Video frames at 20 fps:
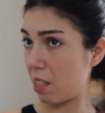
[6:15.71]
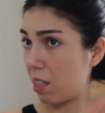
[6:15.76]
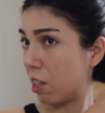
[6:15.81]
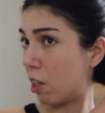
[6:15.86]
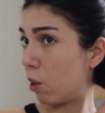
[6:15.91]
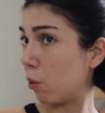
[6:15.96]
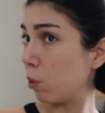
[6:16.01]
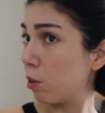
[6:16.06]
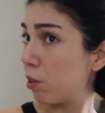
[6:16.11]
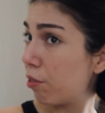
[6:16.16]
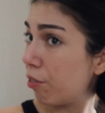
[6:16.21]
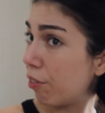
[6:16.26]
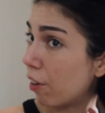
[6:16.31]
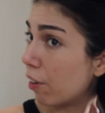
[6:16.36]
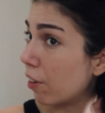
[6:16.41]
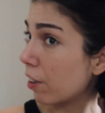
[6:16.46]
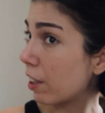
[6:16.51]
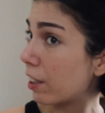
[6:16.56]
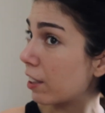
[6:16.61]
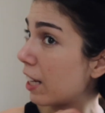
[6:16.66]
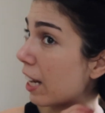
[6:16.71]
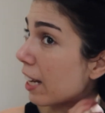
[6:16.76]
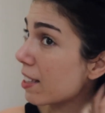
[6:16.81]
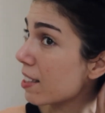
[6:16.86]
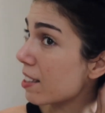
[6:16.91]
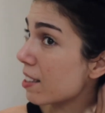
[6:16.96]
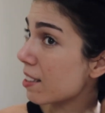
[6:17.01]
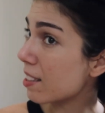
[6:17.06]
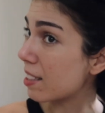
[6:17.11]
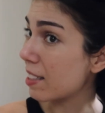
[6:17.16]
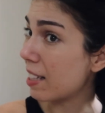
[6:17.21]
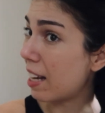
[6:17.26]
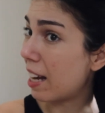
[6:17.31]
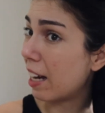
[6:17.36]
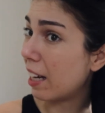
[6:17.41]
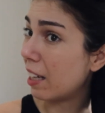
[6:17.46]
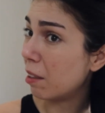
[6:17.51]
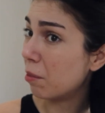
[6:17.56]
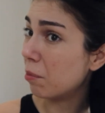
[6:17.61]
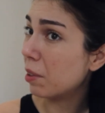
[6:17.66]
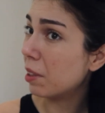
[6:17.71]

a note for next time.